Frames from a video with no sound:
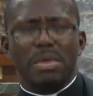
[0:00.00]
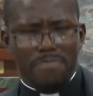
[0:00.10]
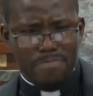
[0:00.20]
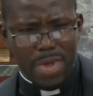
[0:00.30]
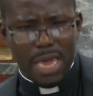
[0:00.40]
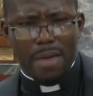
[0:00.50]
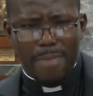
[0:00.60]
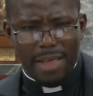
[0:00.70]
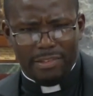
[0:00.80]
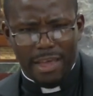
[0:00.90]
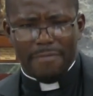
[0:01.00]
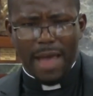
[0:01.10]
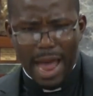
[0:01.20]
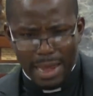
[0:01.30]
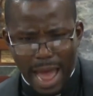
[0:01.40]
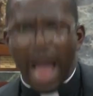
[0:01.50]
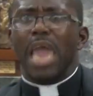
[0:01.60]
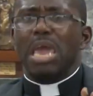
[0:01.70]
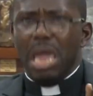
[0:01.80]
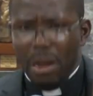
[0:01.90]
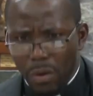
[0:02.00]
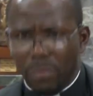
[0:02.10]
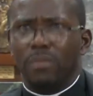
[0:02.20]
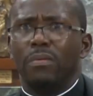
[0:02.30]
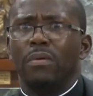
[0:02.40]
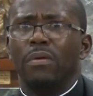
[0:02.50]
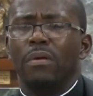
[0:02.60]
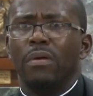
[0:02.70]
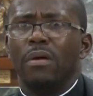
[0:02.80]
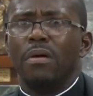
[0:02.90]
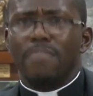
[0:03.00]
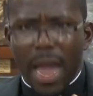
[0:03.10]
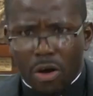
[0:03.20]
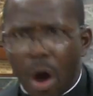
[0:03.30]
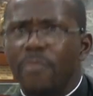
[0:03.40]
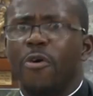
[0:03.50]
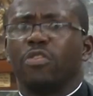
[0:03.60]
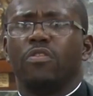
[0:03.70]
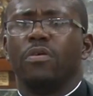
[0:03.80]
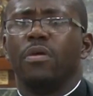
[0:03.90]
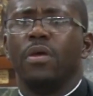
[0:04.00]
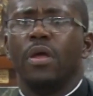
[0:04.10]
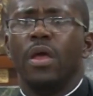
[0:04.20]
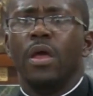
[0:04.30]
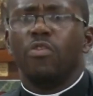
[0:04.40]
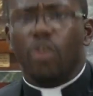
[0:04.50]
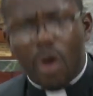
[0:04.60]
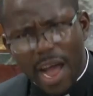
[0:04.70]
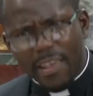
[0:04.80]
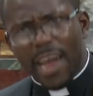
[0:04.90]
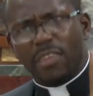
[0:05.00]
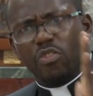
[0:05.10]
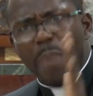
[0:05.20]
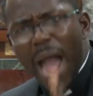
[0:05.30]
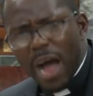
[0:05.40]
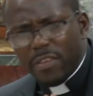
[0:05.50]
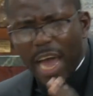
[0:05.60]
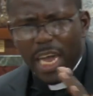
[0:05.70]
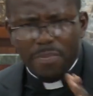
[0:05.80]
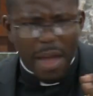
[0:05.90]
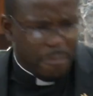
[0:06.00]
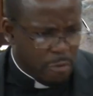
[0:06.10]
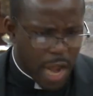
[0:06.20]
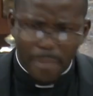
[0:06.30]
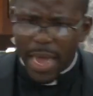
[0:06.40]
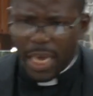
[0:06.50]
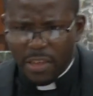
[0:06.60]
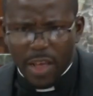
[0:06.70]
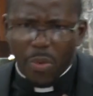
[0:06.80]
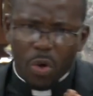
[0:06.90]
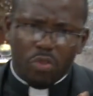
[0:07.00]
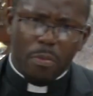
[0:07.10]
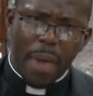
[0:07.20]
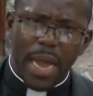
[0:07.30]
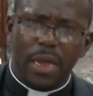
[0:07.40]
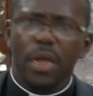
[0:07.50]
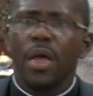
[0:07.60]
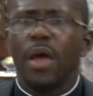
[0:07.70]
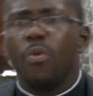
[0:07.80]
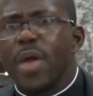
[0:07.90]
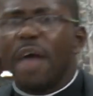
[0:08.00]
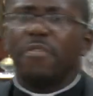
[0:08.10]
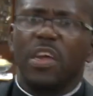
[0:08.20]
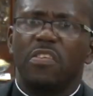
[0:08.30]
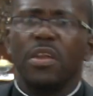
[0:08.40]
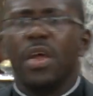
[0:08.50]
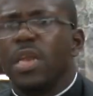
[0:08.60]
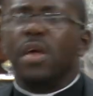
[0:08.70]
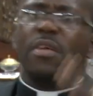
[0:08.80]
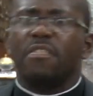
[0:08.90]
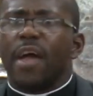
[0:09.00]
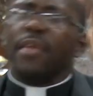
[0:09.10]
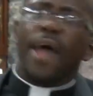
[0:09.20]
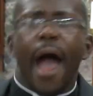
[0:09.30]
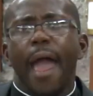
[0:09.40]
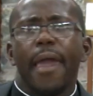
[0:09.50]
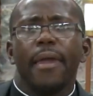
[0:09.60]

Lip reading: Me, myself, and I alone. My comfort. So long as I get into my house, I eat my food and my kids, and we go to bed, we have eaten, the rest can die.